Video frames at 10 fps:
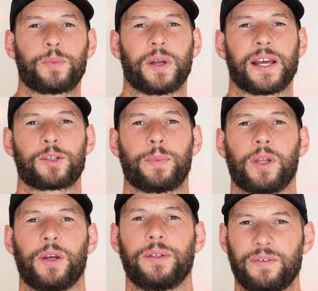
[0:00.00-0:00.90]
products
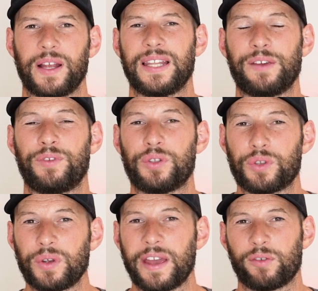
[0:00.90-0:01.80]
below. Finally, if you
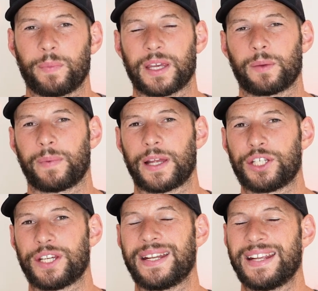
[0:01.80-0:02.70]
do have a bigger
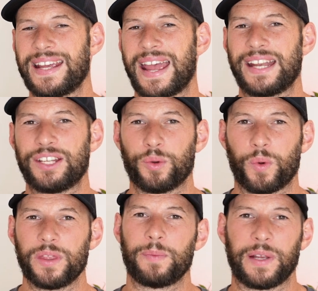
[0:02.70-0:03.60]
budget and you
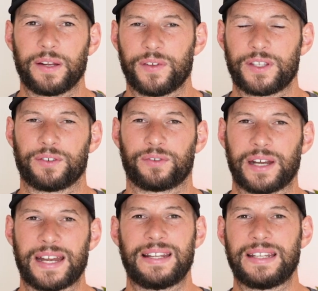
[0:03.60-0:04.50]
want the benefits of
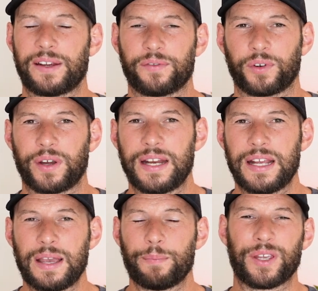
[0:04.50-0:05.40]
red and near-infrared,
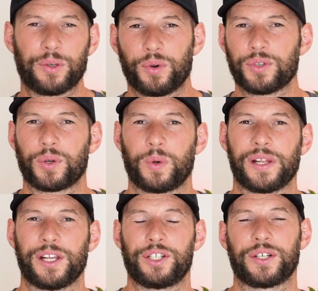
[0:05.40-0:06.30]
but you also want
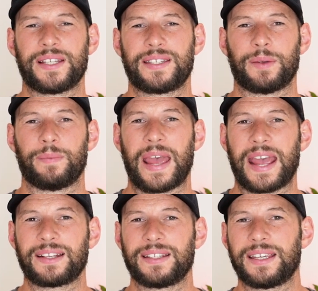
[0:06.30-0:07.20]
to address some
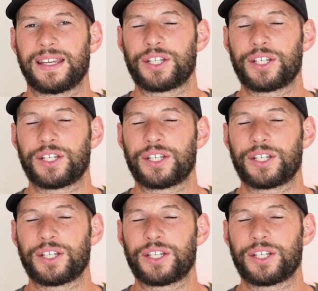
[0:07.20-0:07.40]
acne